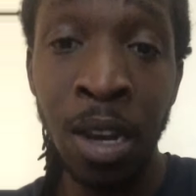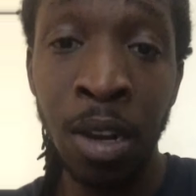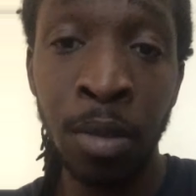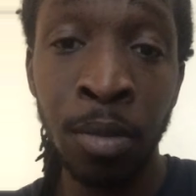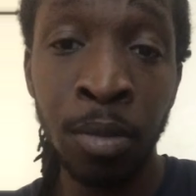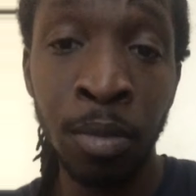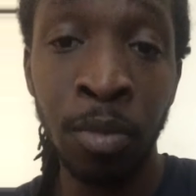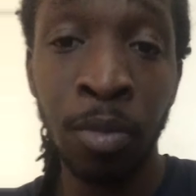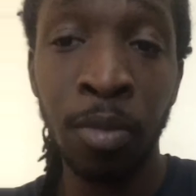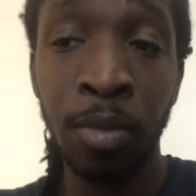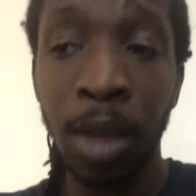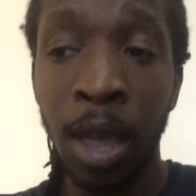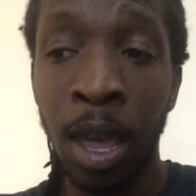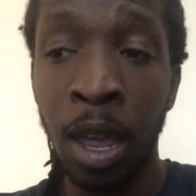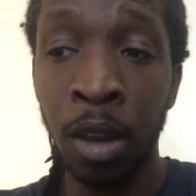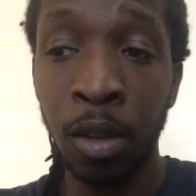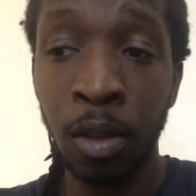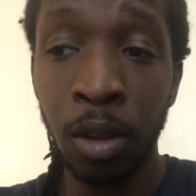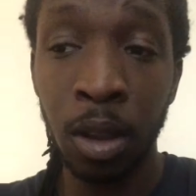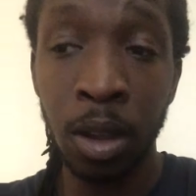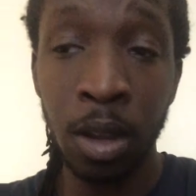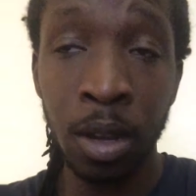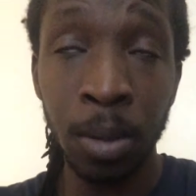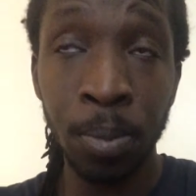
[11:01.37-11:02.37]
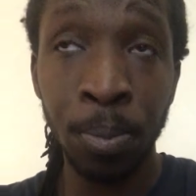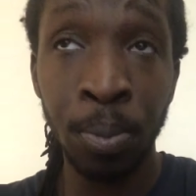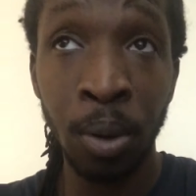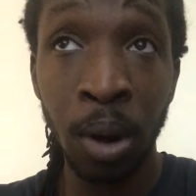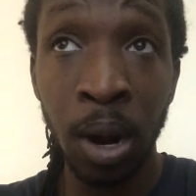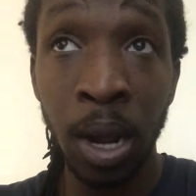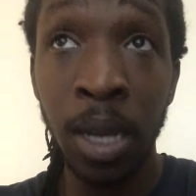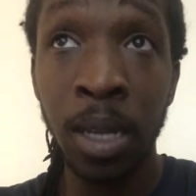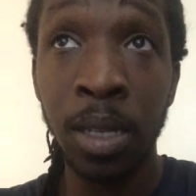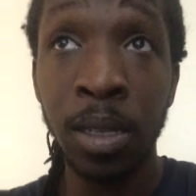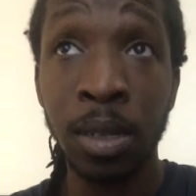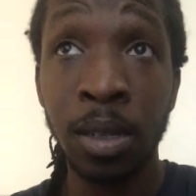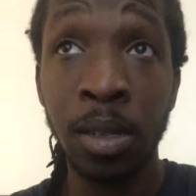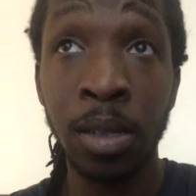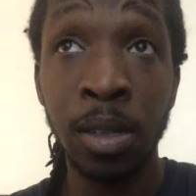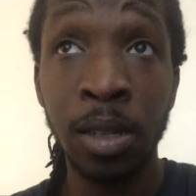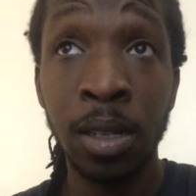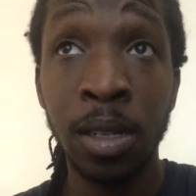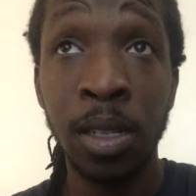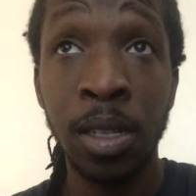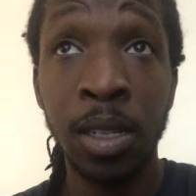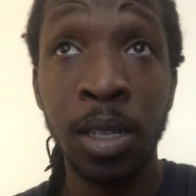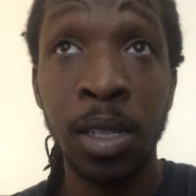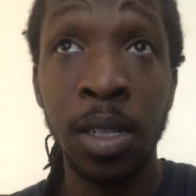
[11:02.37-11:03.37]
at a good price.
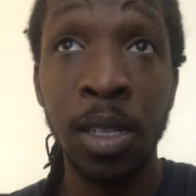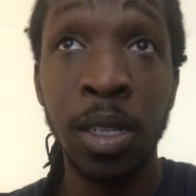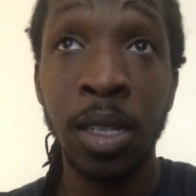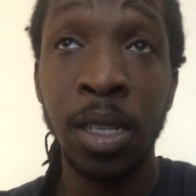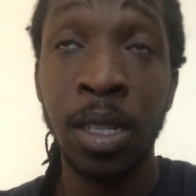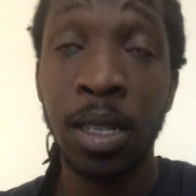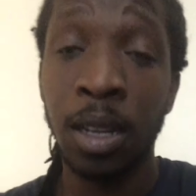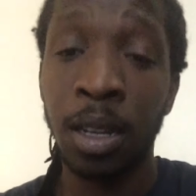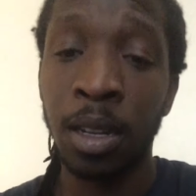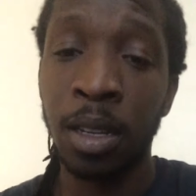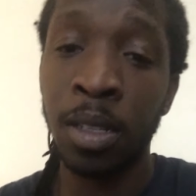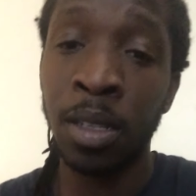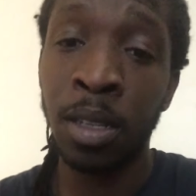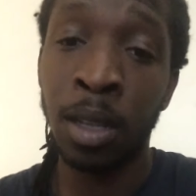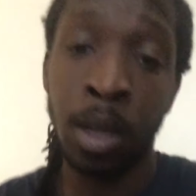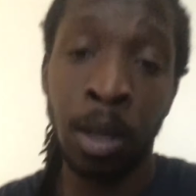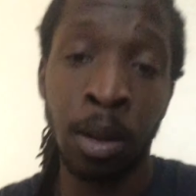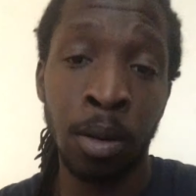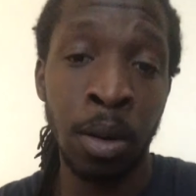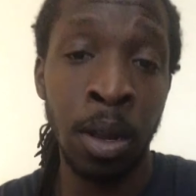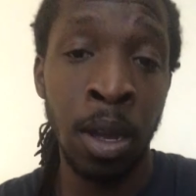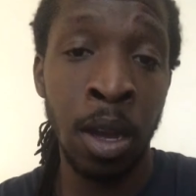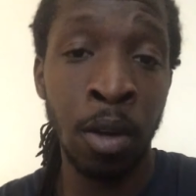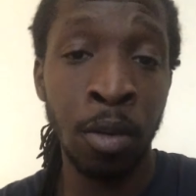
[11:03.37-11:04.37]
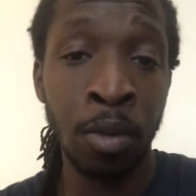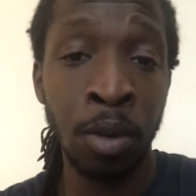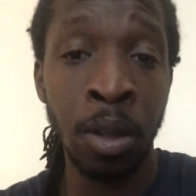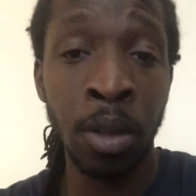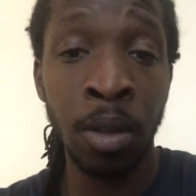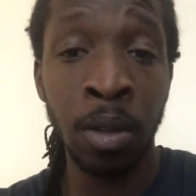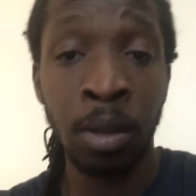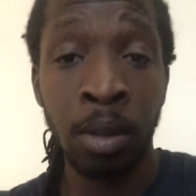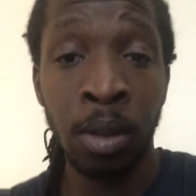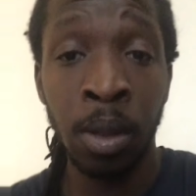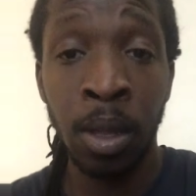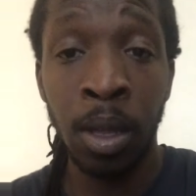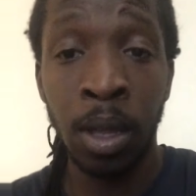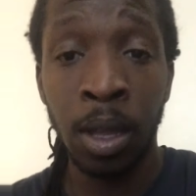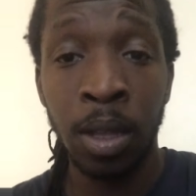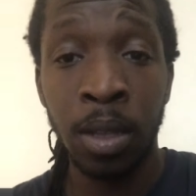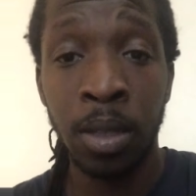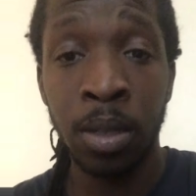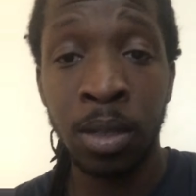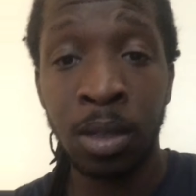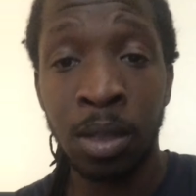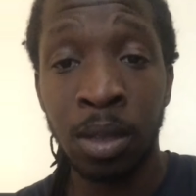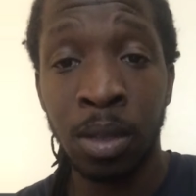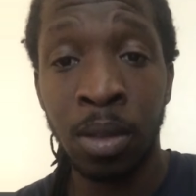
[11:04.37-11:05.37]
Like I said, now with
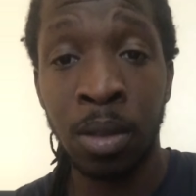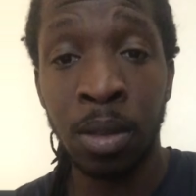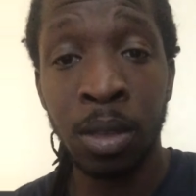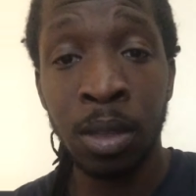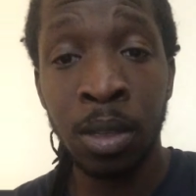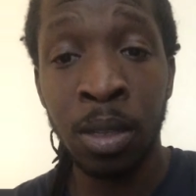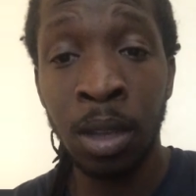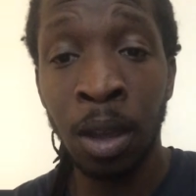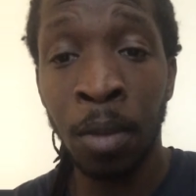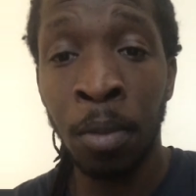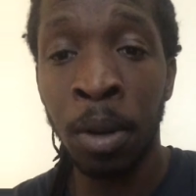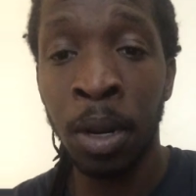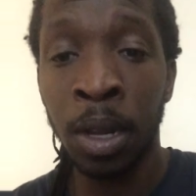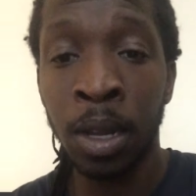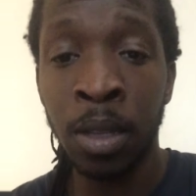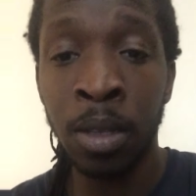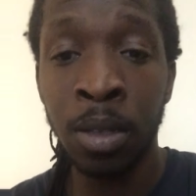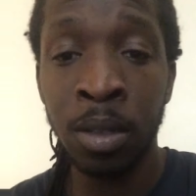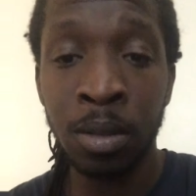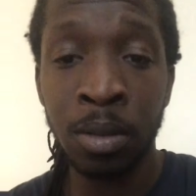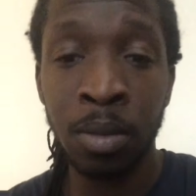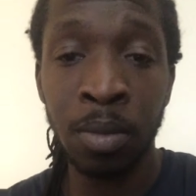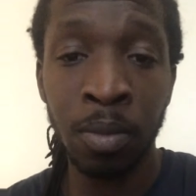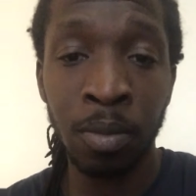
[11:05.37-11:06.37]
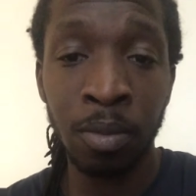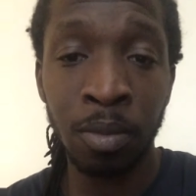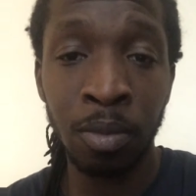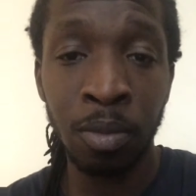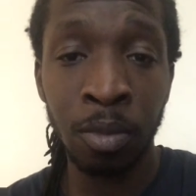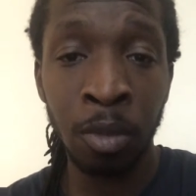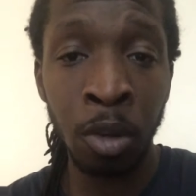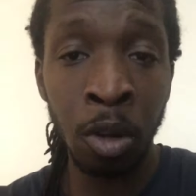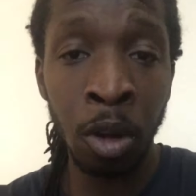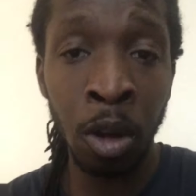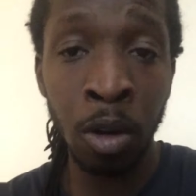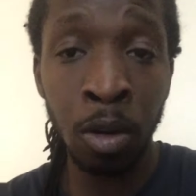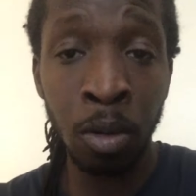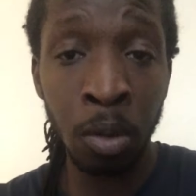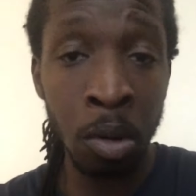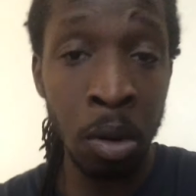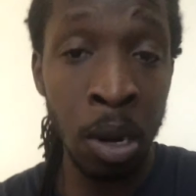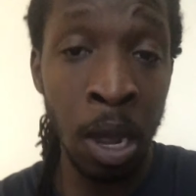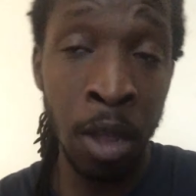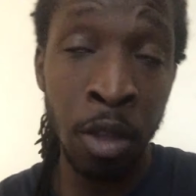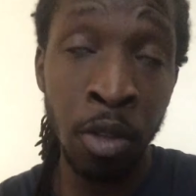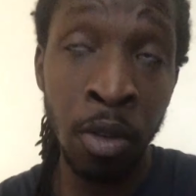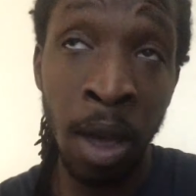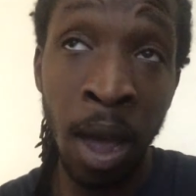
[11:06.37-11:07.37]
some of these, you know, now you
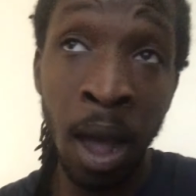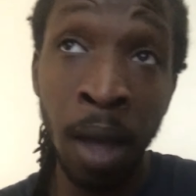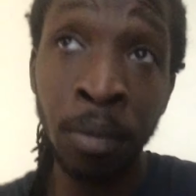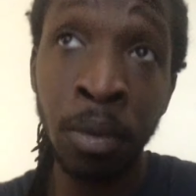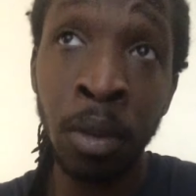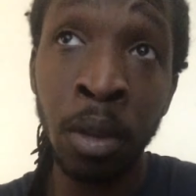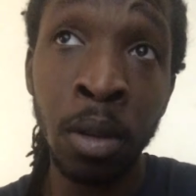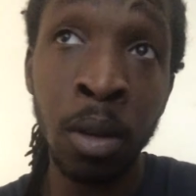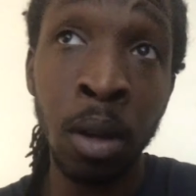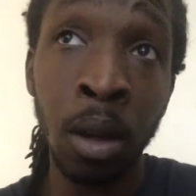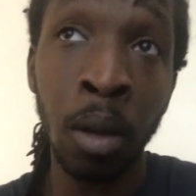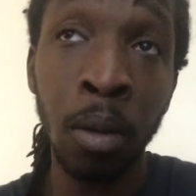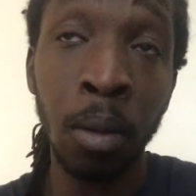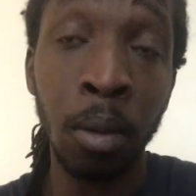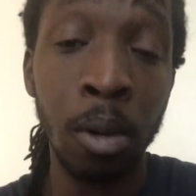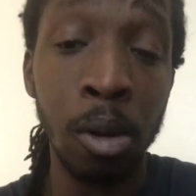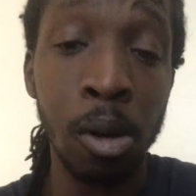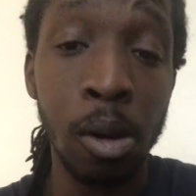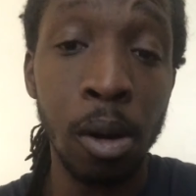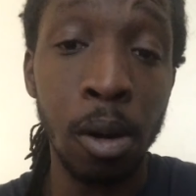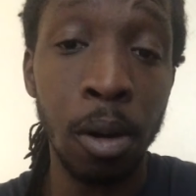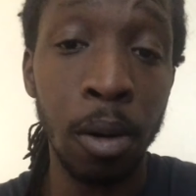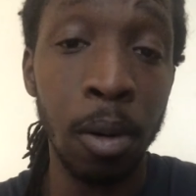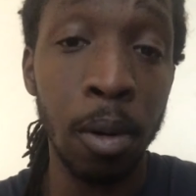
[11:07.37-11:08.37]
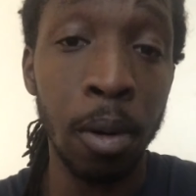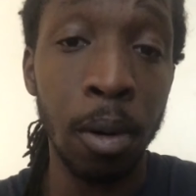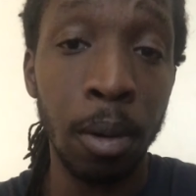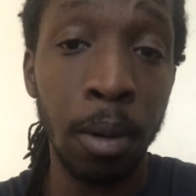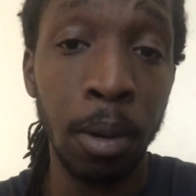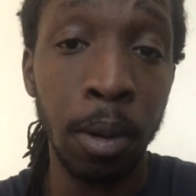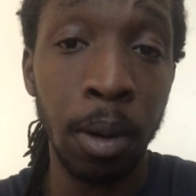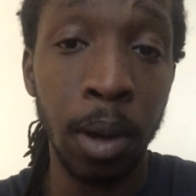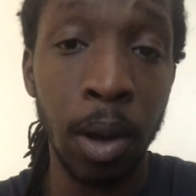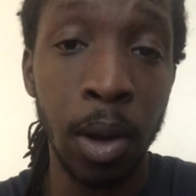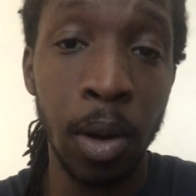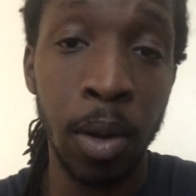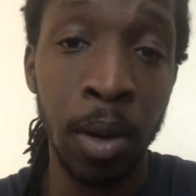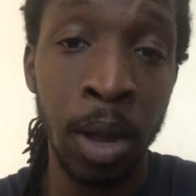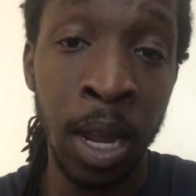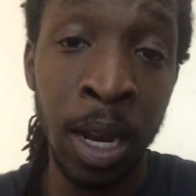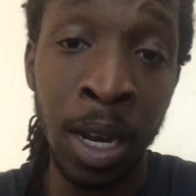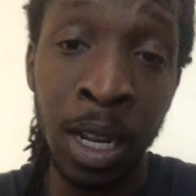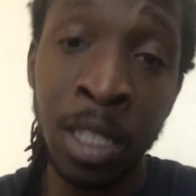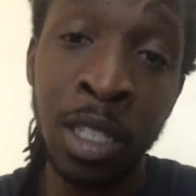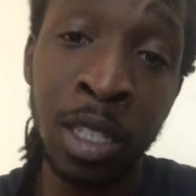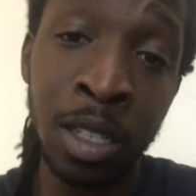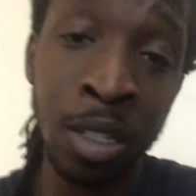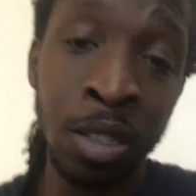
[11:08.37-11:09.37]
have to, and this is
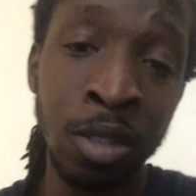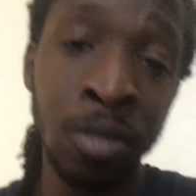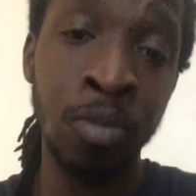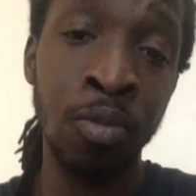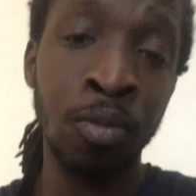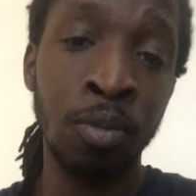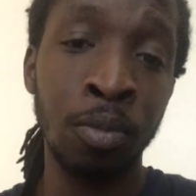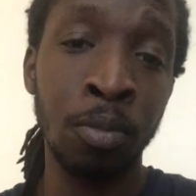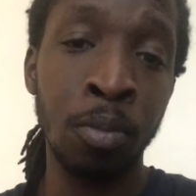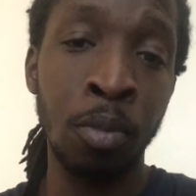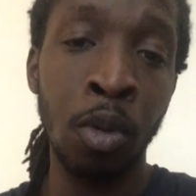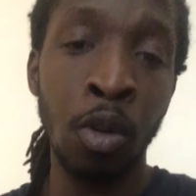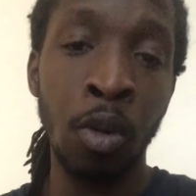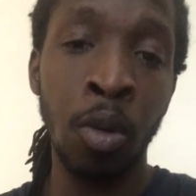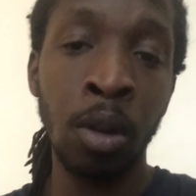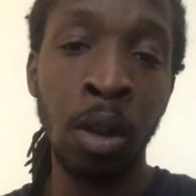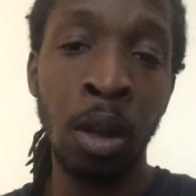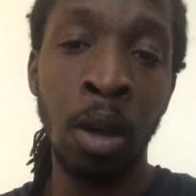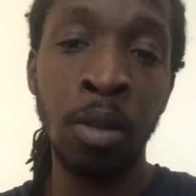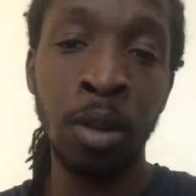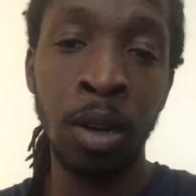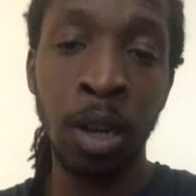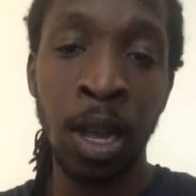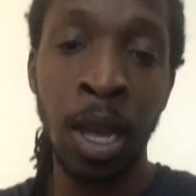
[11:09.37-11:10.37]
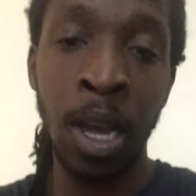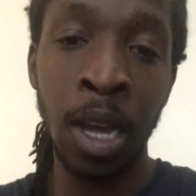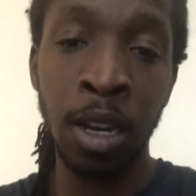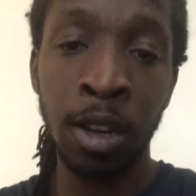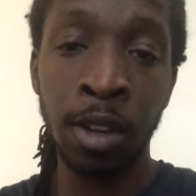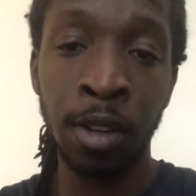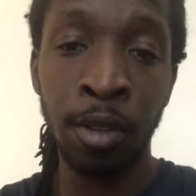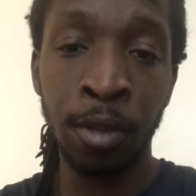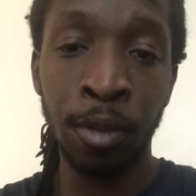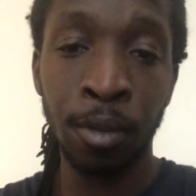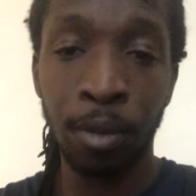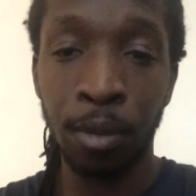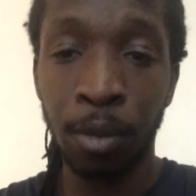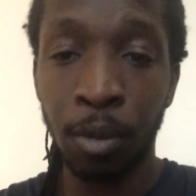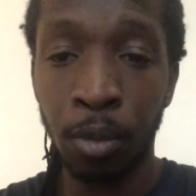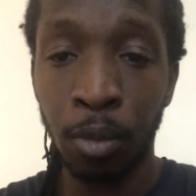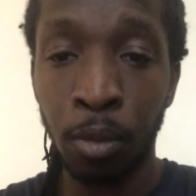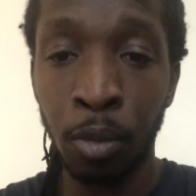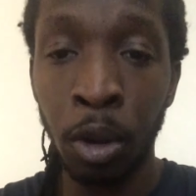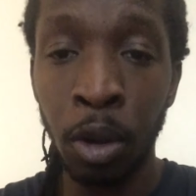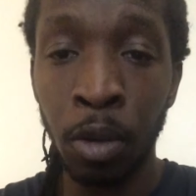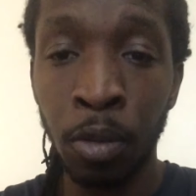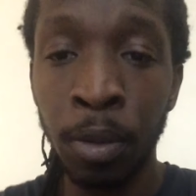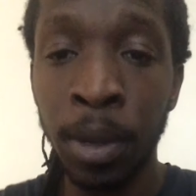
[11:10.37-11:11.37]
more along the line of what Rick
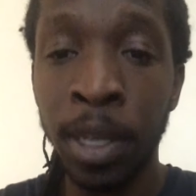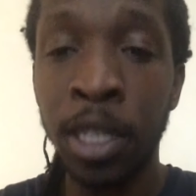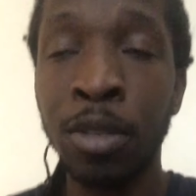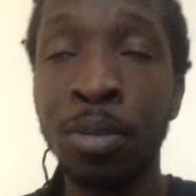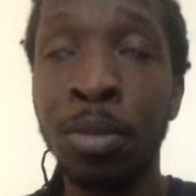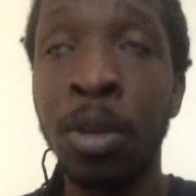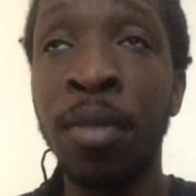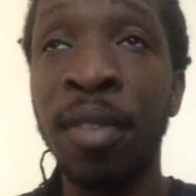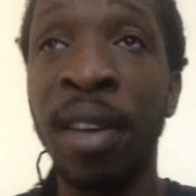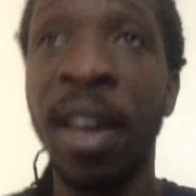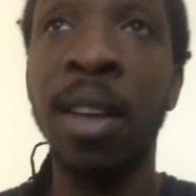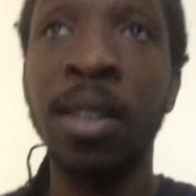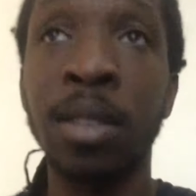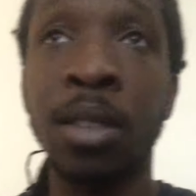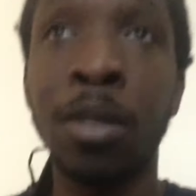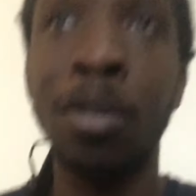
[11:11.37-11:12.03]
Smith has to do.